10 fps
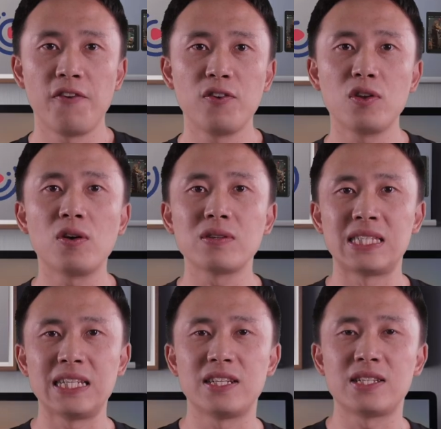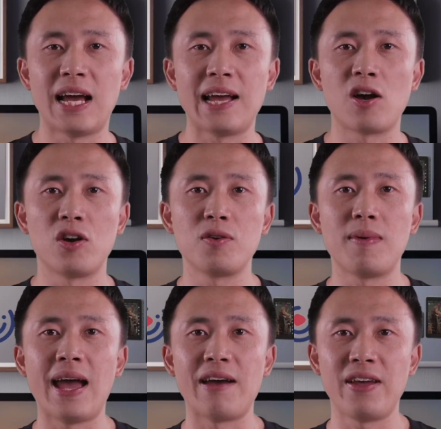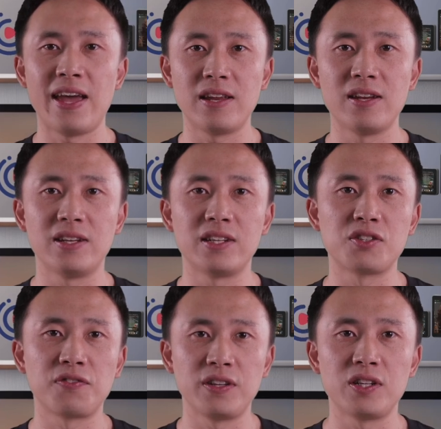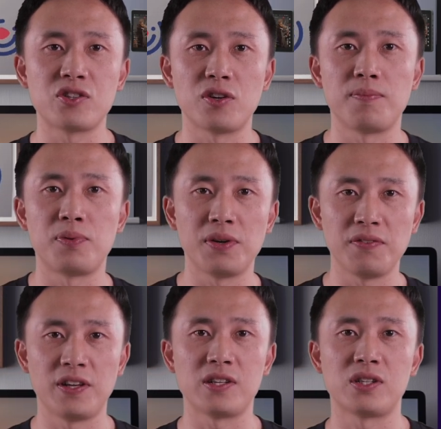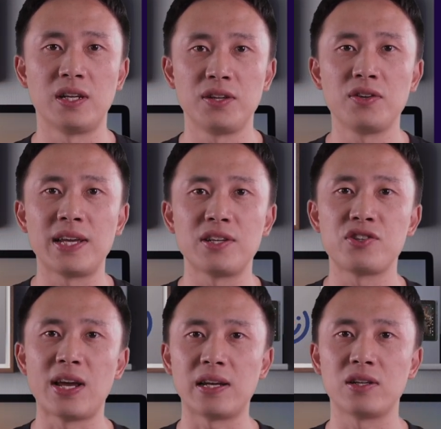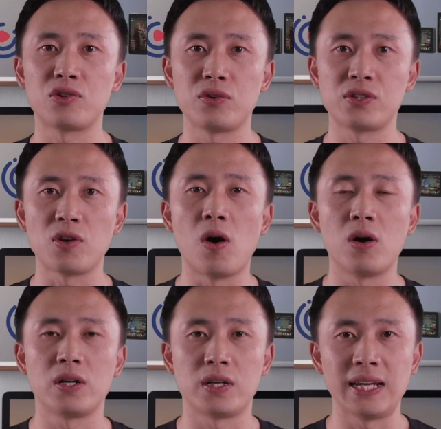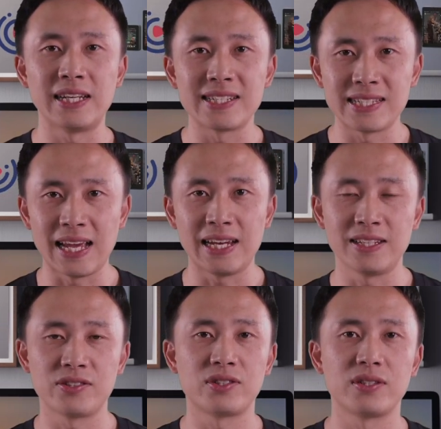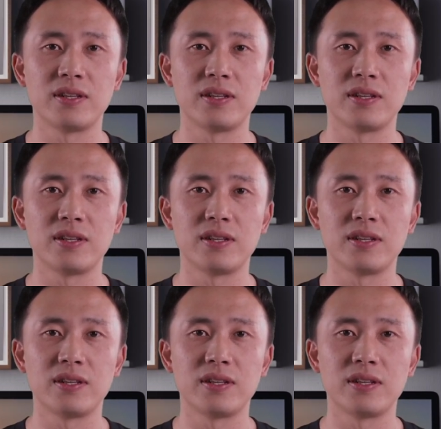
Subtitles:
If you don't see this icon, you might have hidden this feature previously. You can check the tools order in the settings.